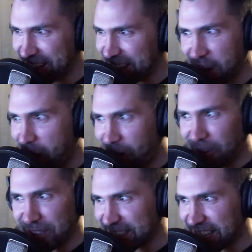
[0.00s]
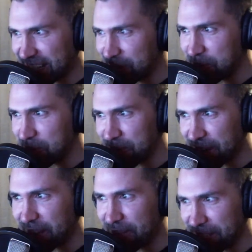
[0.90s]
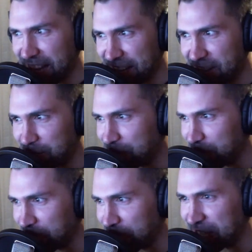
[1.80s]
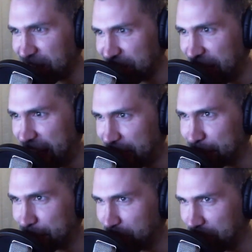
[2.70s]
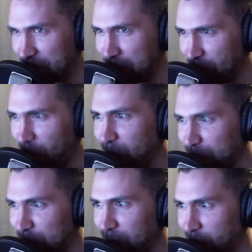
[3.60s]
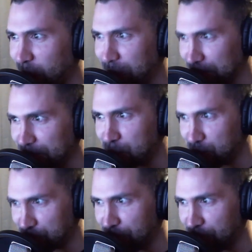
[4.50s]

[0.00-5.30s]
No, it's like you were. Yeah, you could tell you had a few, but you were holding your own just fine.